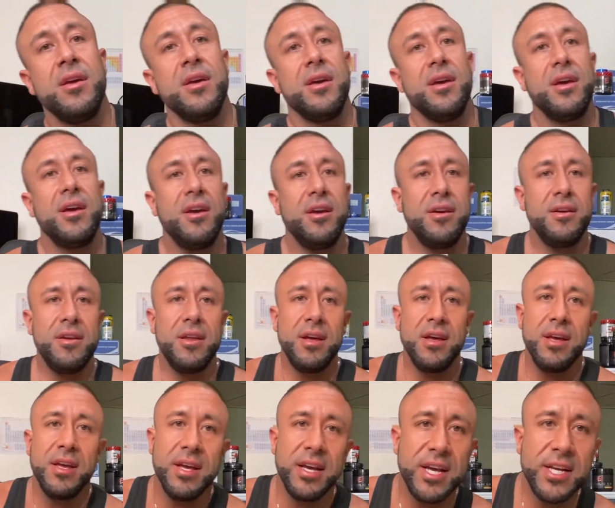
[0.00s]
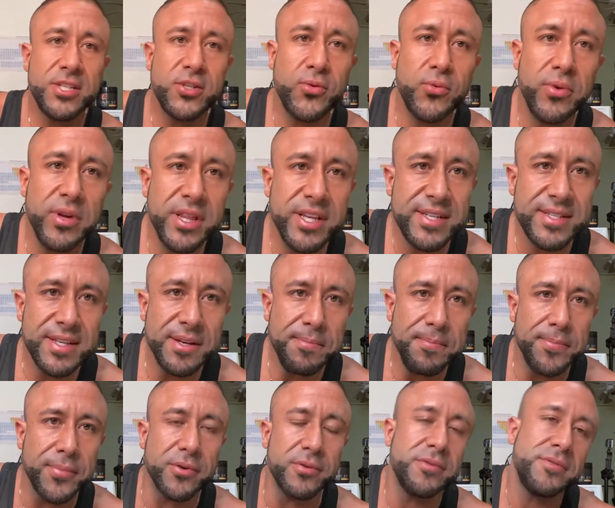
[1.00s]
and it's really
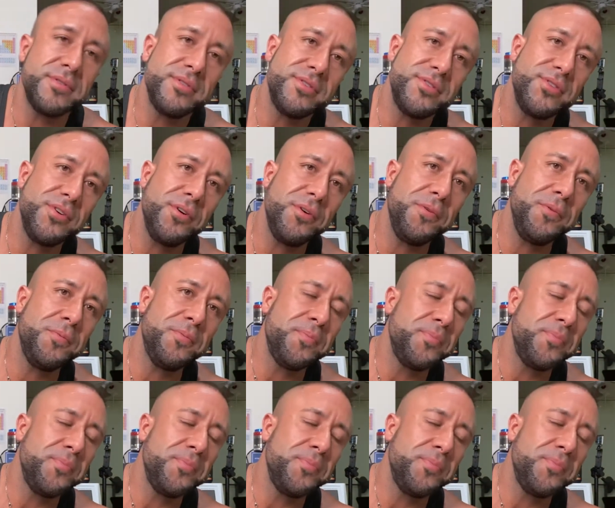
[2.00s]
simple. So